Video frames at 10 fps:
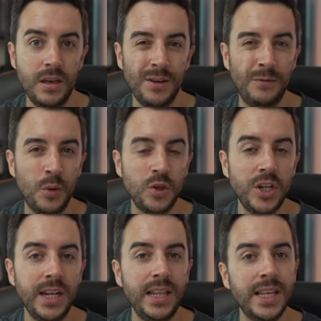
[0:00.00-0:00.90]

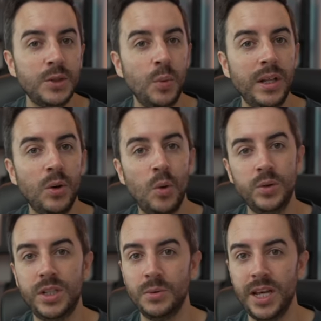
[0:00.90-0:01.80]
Unfortunately, this will
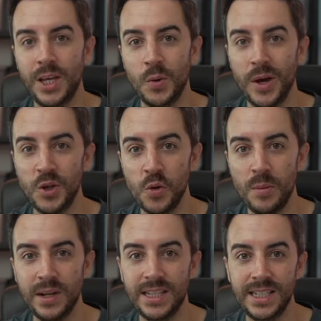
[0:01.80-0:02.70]
also take away your
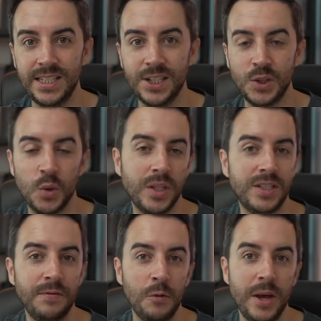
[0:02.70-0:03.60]
ability to store this
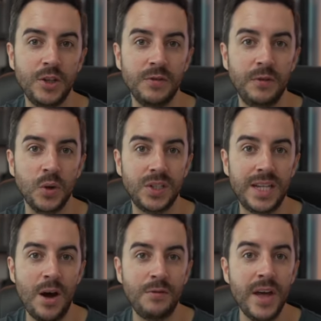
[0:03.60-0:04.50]
information for
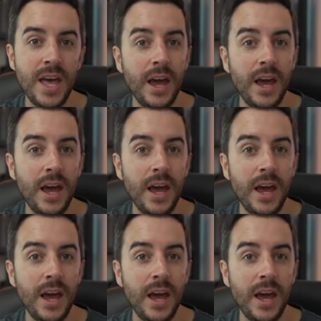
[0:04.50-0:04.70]
yourself,